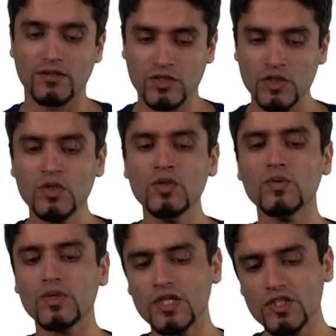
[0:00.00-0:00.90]

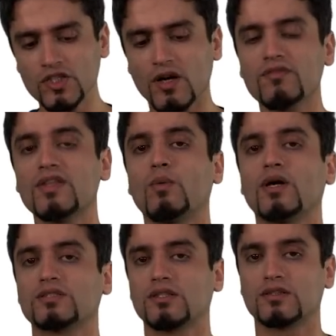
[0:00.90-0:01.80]
to each of the
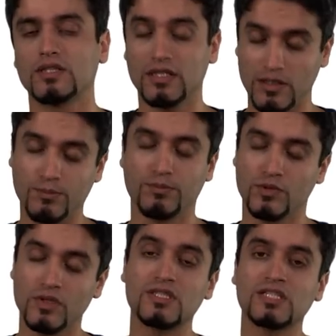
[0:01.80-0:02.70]
ones under
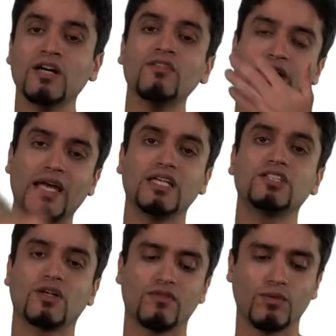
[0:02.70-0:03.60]
to itself and
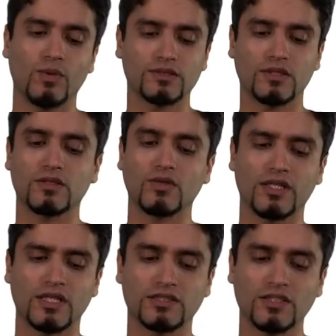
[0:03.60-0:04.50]
each of the ones on the right
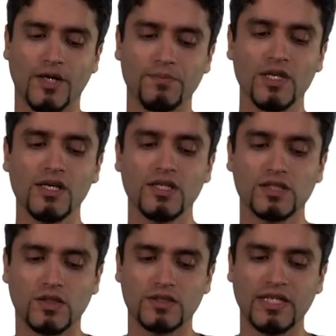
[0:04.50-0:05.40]
hand side.
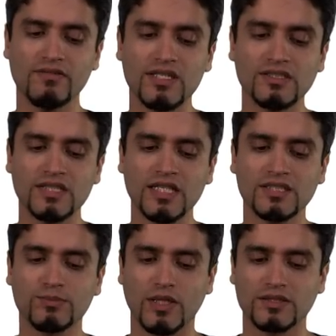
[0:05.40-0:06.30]
So
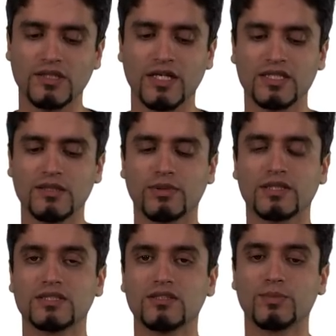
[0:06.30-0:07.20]
seventy-six plus nineteen
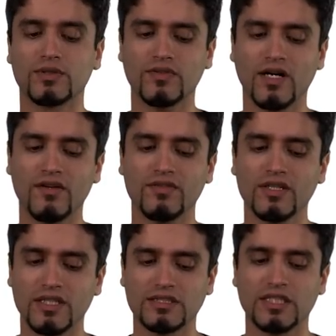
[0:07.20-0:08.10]
plus zero point five is